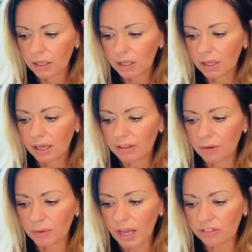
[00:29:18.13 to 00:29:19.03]
And
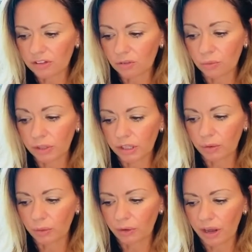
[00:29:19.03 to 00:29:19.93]
then we got this really
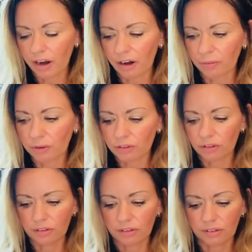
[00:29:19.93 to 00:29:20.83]
cool card, which
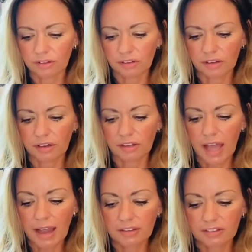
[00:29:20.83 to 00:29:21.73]
is the
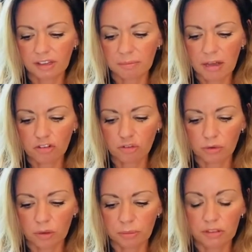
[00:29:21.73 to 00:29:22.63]
Galactic
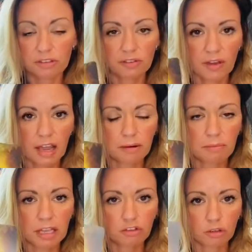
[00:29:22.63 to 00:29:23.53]
Mushroom, the Divine
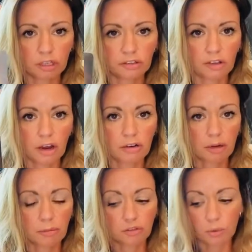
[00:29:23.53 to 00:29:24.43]
Matrix, card
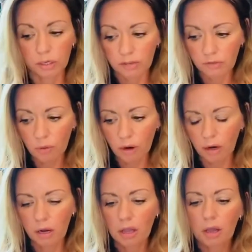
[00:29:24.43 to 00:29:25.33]
number
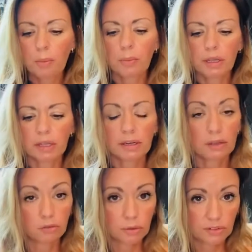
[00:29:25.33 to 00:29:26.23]
24, breaking
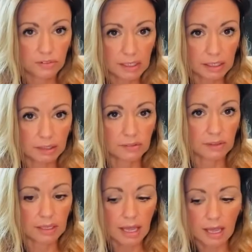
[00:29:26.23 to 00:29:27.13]
down to a 6.
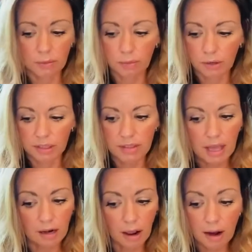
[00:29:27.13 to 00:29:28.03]
Again, we're in
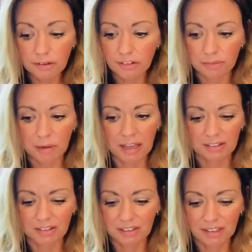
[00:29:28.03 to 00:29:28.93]
that heart
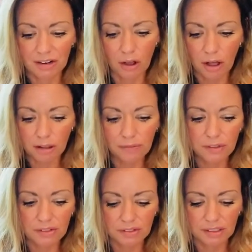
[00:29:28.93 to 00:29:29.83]
space. Look at all of
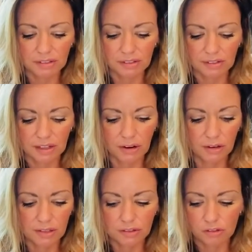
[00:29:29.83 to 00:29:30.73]
the 6s that are
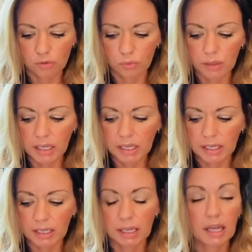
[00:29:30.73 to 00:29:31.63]
in this
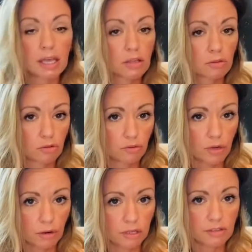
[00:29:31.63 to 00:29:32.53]
reading. There's
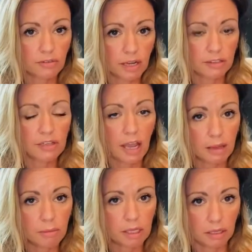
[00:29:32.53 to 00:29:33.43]
very divine
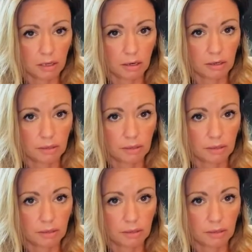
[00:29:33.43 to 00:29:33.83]
timing here.